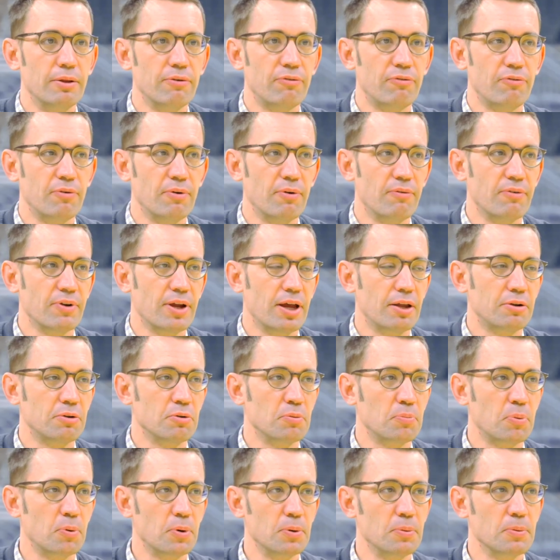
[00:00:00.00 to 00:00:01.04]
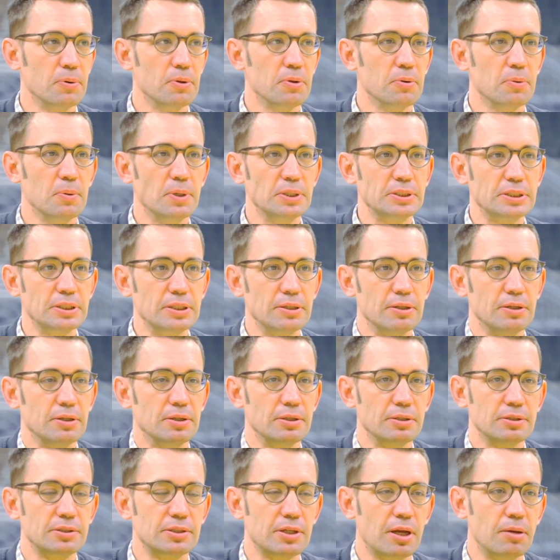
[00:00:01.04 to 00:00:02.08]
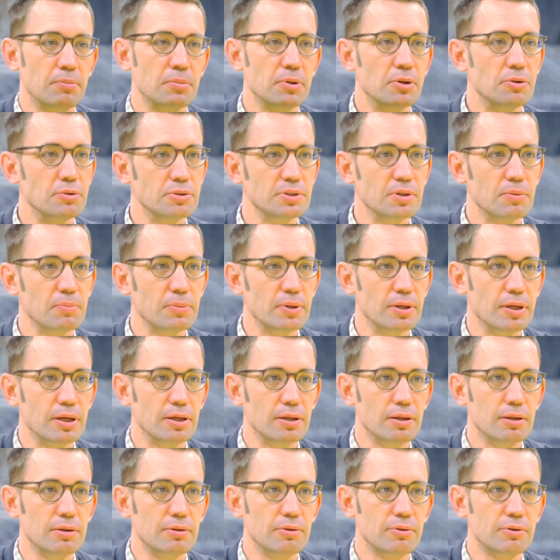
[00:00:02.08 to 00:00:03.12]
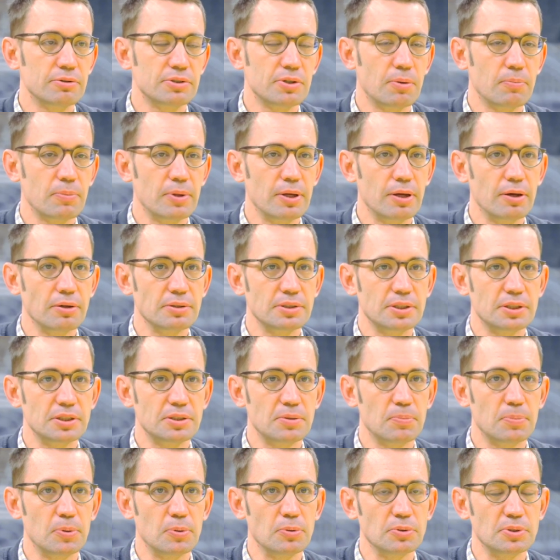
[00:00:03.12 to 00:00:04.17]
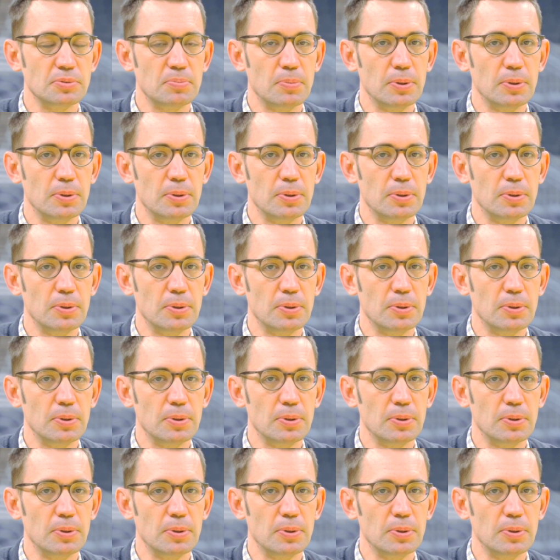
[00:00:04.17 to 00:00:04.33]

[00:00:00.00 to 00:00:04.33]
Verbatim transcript: If we ever got to a point where there wasn't, then it's time to do something, something else, I suppose.